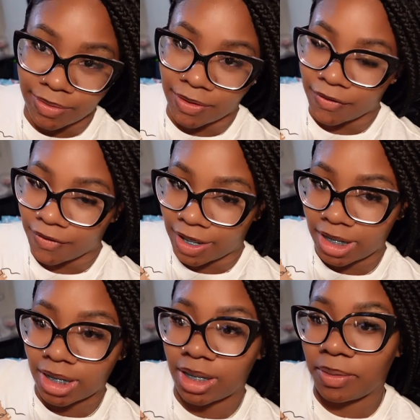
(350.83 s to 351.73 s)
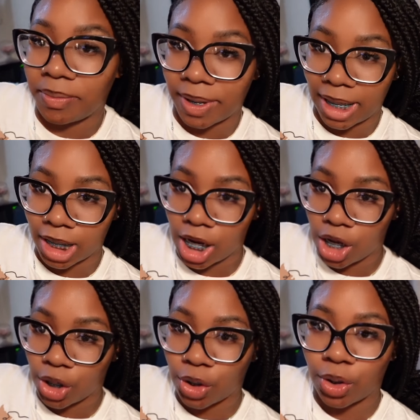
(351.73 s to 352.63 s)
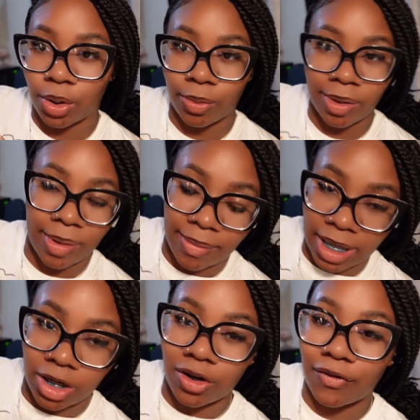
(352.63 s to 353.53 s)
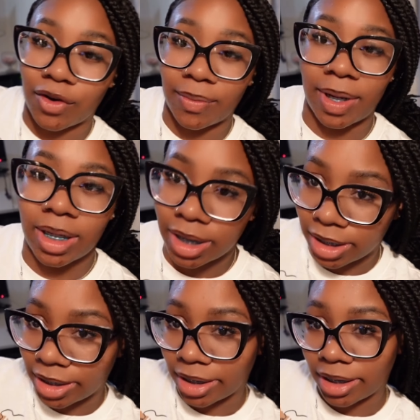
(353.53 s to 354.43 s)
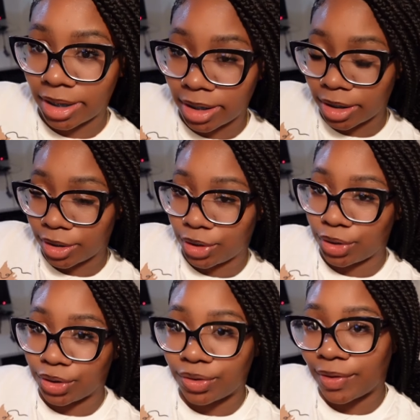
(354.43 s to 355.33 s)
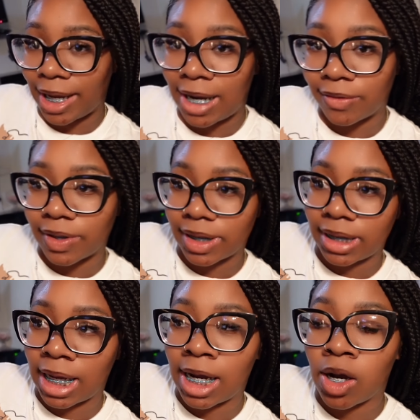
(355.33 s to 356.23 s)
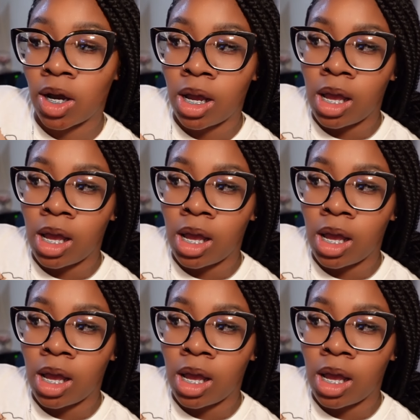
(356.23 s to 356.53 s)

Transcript: We're finally back home. We've been back home for about a good 2 to 3 hours now.